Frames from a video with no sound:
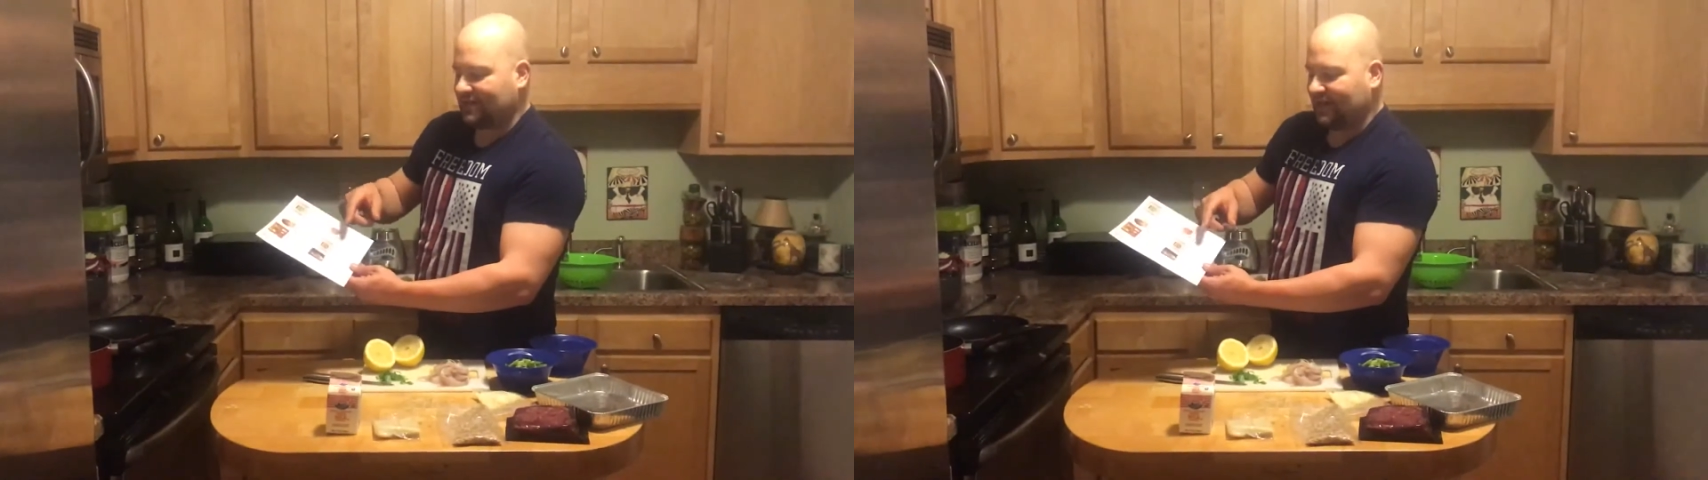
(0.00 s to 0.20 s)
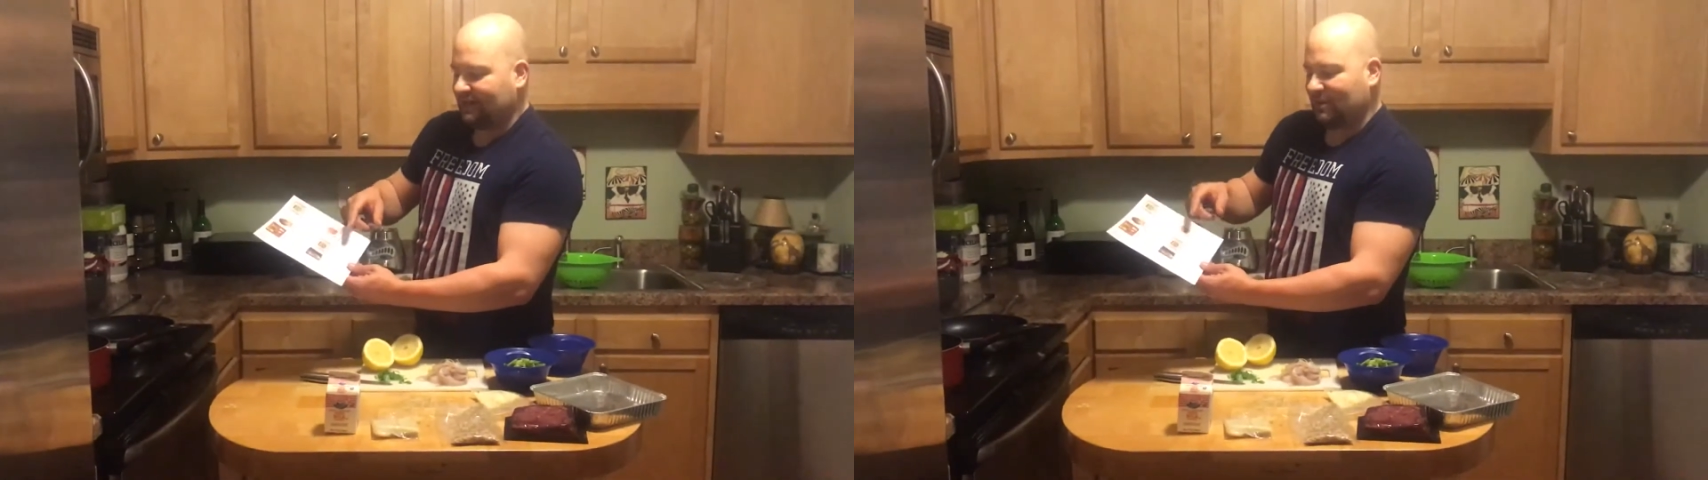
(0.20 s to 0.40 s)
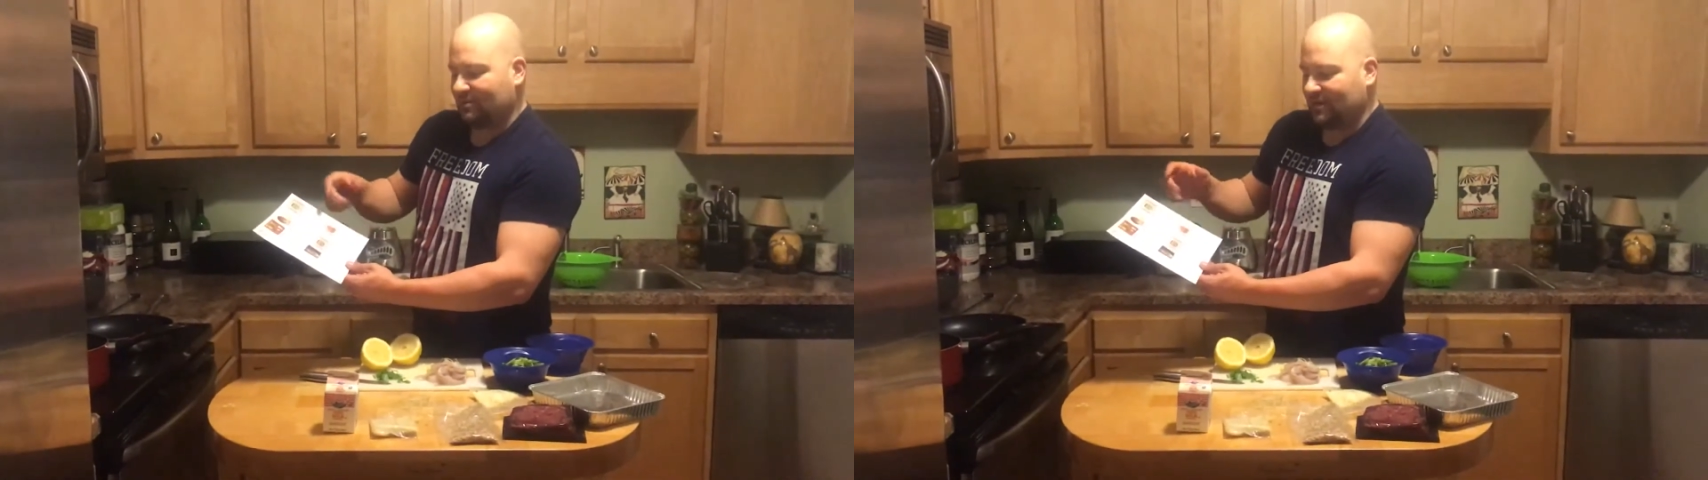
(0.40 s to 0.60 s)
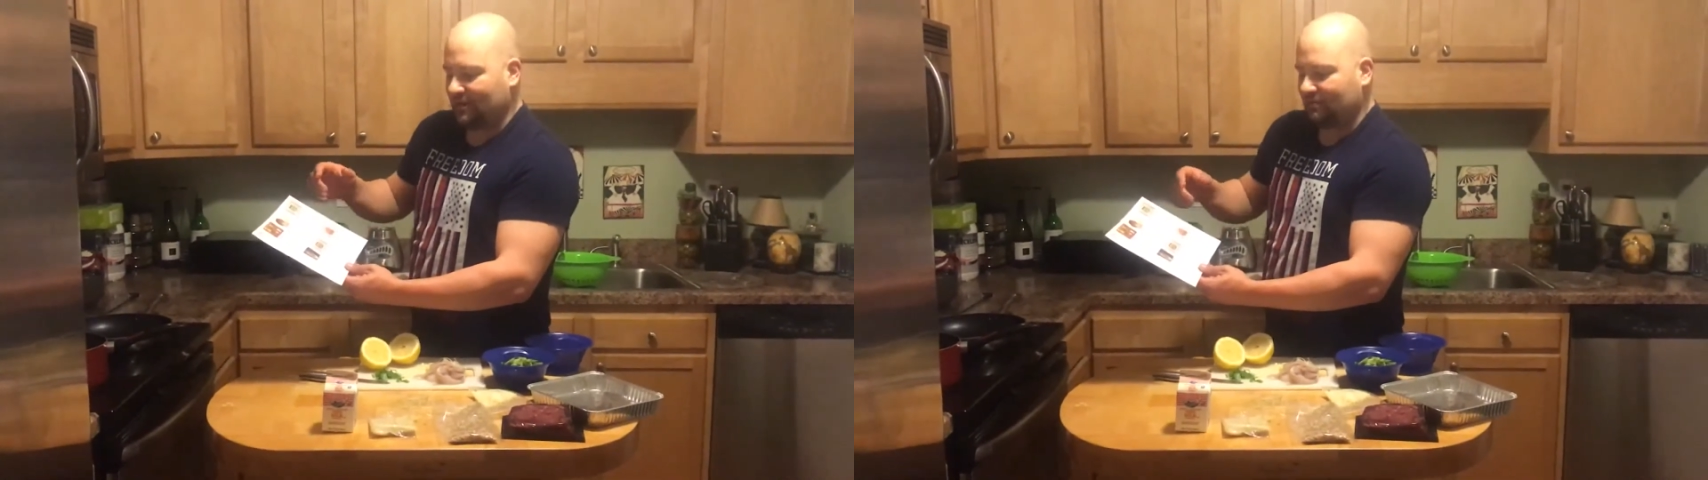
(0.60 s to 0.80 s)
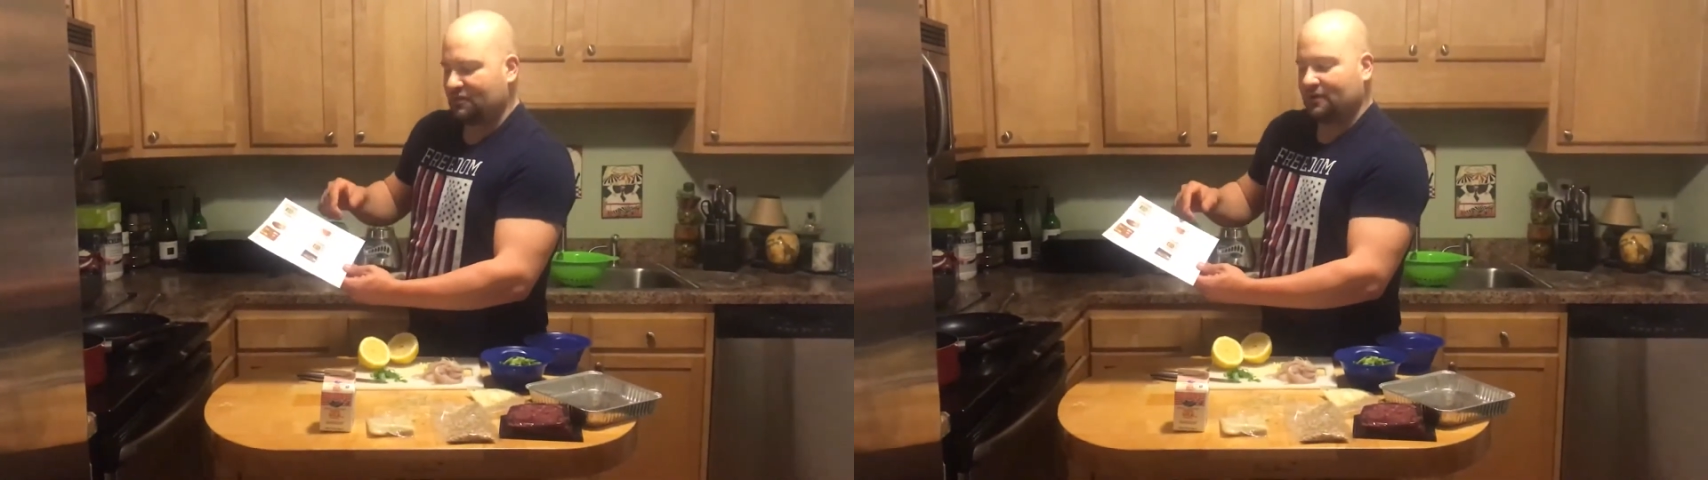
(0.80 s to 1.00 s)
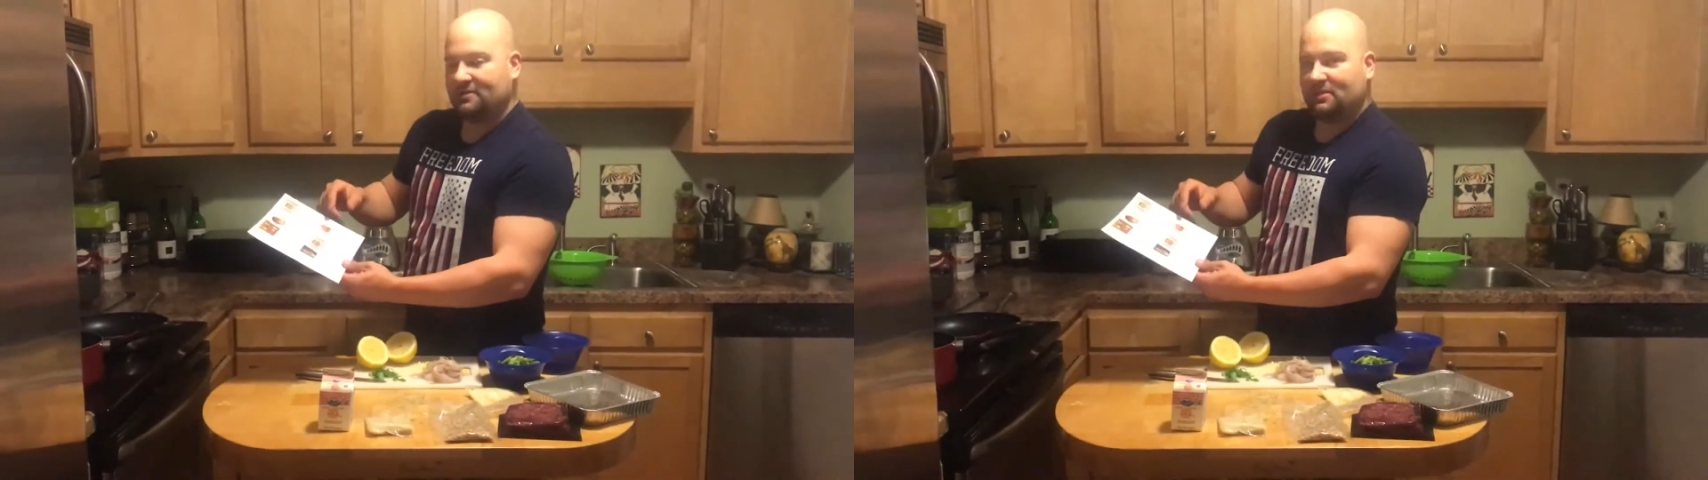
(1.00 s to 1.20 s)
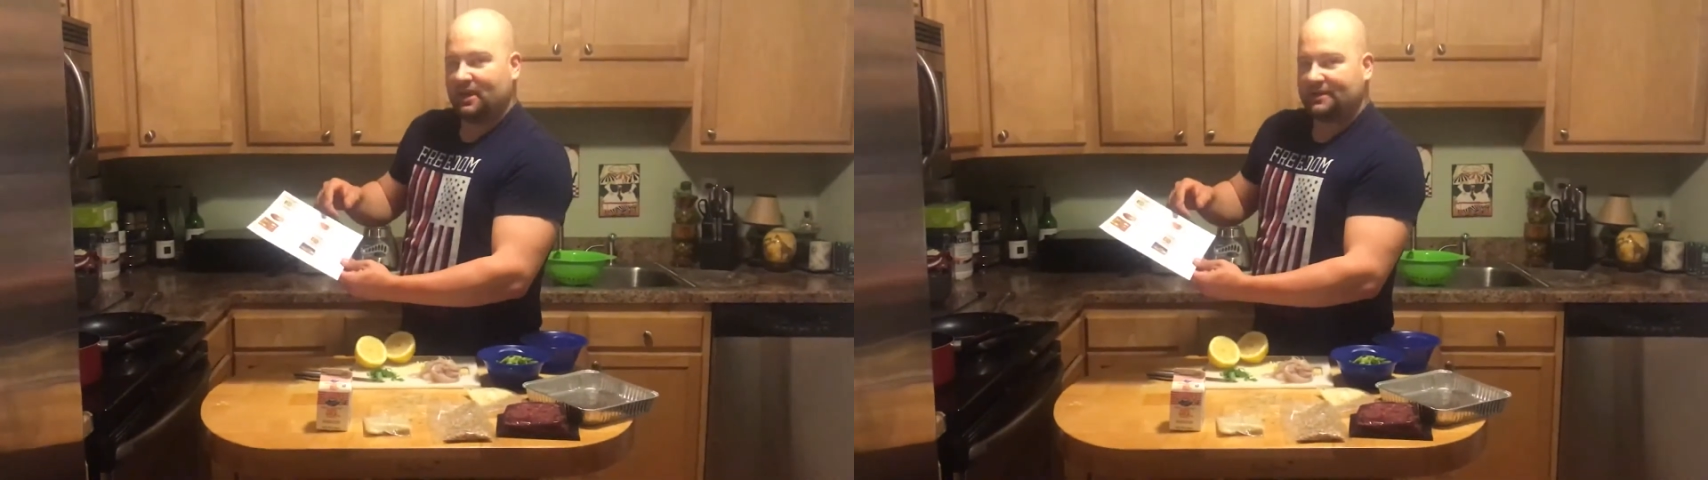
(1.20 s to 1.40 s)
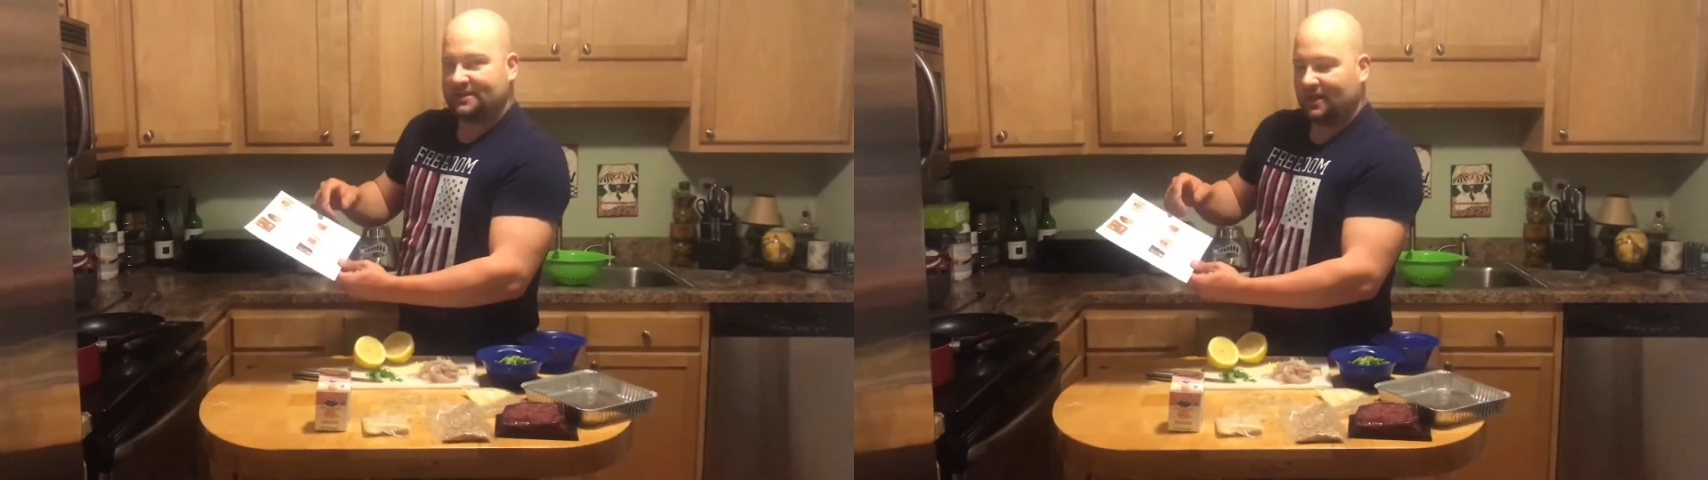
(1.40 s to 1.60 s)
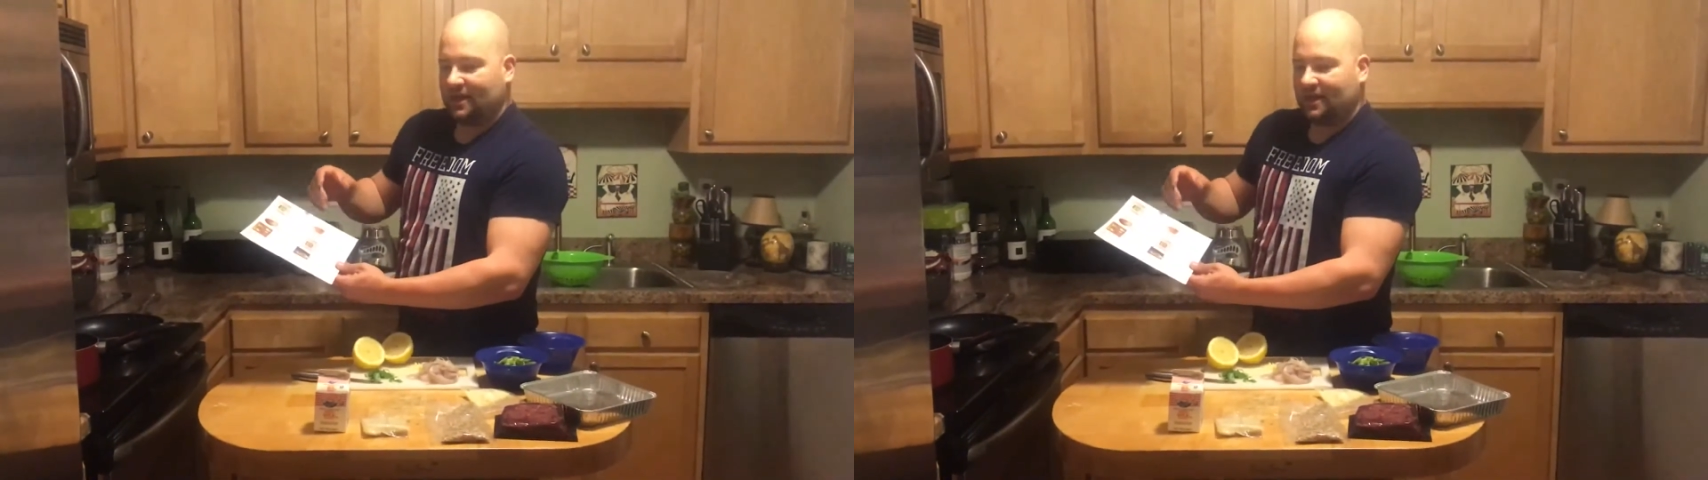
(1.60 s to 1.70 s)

to take maybe 30 minutes,